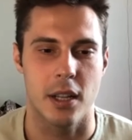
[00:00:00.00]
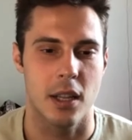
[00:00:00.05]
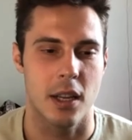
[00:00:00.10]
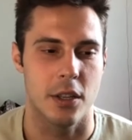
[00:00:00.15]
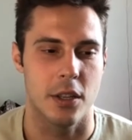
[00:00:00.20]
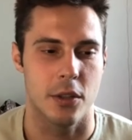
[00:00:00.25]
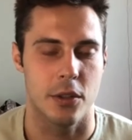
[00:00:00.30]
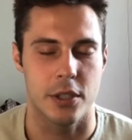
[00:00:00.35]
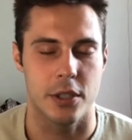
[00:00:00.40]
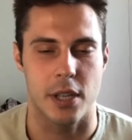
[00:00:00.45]
I
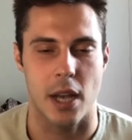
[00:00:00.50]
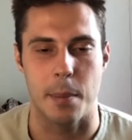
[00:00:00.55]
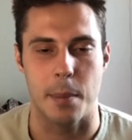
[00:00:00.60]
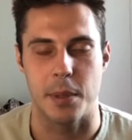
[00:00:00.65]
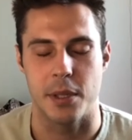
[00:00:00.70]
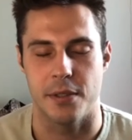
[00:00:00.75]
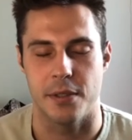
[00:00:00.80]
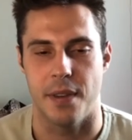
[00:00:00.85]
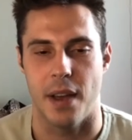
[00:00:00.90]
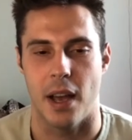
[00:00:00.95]
know your time
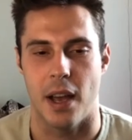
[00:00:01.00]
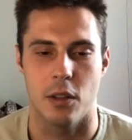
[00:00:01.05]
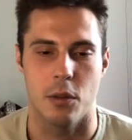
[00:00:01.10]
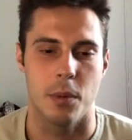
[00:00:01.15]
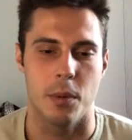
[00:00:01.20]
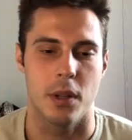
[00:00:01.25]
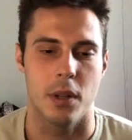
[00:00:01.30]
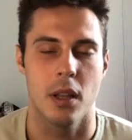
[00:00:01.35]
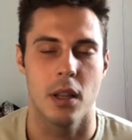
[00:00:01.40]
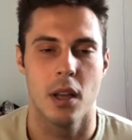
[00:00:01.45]
is
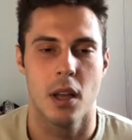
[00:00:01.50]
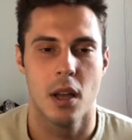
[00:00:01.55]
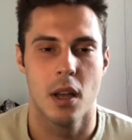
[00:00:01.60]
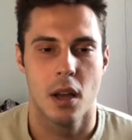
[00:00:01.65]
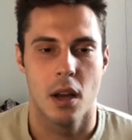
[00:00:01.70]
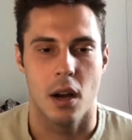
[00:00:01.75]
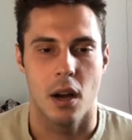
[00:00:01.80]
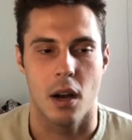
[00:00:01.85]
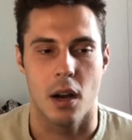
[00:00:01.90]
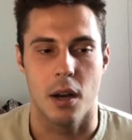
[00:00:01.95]
valuable
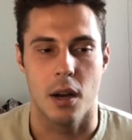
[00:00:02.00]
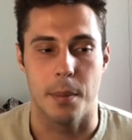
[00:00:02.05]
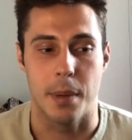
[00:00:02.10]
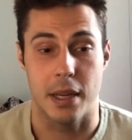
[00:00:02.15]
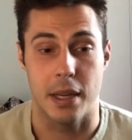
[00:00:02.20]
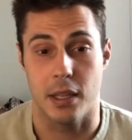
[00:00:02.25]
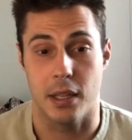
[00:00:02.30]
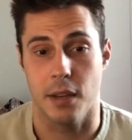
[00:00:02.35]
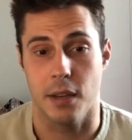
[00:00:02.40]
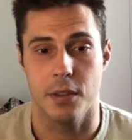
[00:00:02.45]

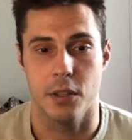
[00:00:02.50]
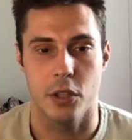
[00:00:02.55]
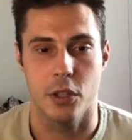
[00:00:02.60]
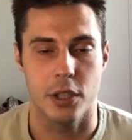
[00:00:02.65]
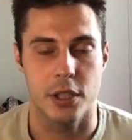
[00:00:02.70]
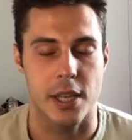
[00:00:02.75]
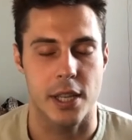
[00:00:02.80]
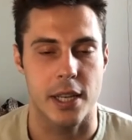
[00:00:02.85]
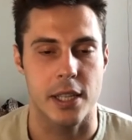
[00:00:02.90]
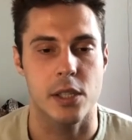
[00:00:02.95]
and giving your
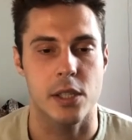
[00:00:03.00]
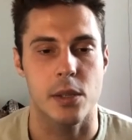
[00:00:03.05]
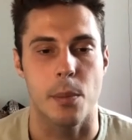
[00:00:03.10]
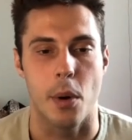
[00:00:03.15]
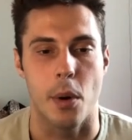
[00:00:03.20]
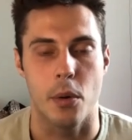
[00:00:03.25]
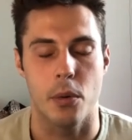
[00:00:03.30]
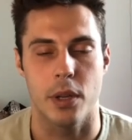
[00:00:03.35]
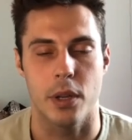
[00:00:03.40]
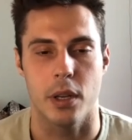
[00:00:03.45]

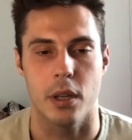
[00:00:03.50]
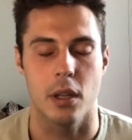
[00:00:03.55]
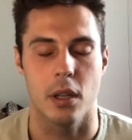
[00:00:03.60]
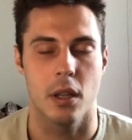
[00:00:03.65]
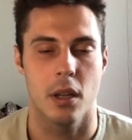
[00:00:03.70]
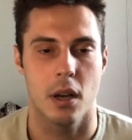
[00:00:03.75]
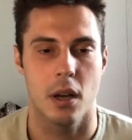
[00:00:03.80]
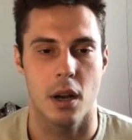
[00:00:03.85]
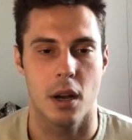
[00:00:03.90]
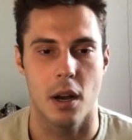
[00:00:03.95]

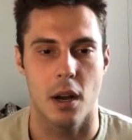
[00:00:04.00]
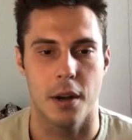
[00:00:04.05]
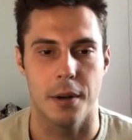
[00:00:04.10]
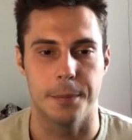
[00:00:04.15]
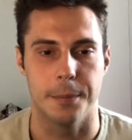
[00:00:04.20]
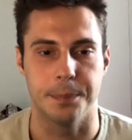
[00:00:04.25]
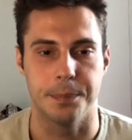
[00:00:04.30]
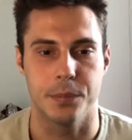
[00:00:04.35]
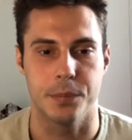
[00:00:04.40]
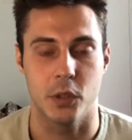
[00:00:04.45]
testimonial
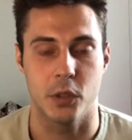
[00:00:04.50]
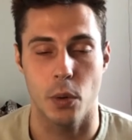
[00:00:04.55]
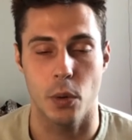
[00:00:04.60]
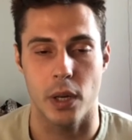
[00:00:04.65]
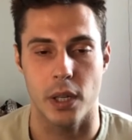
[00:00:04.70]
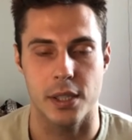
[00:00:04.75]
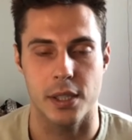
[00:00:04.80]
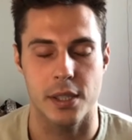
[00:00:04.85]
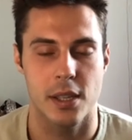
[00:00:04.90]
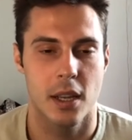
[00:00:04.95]
to
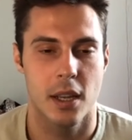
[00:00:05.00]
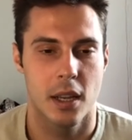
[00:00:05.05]
us.